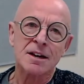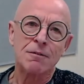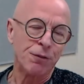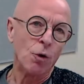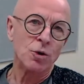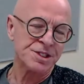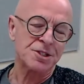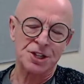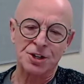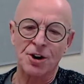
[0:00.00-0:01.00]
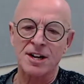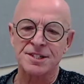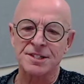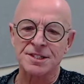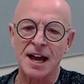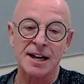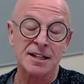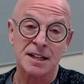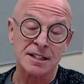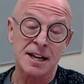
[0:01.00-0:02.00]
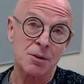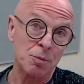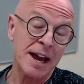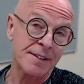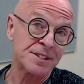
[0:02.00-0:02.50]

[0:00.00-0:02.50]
for such a crisis, and yet we have